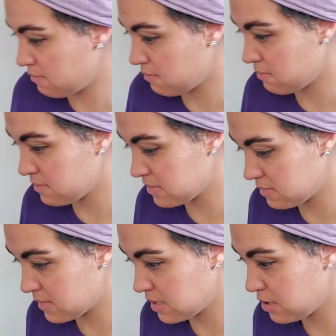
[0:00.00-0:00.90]

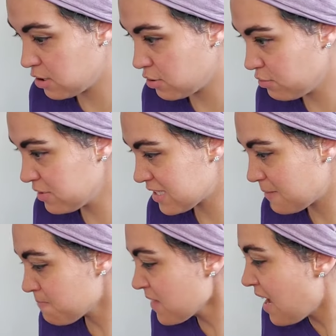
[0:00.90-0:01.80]
used.
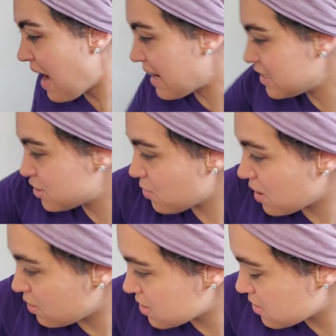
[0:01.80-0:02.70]
And I do want
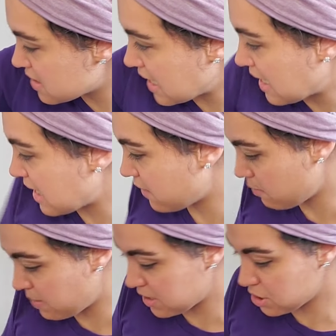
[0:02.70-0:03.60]
to also say, and I have a
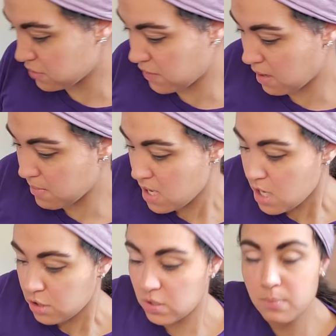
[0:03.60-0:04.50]
bunch of them,
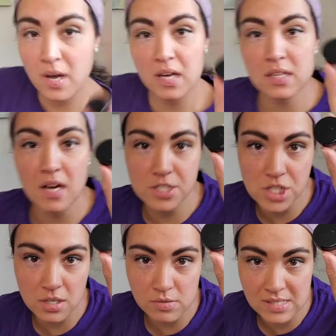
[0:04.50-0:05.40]
you can buy the
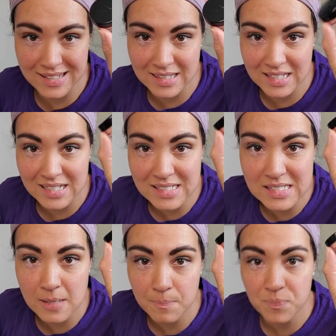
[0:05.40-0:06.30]
eyeshadows like
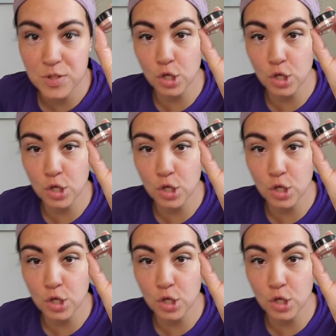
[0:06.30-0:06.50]
this. The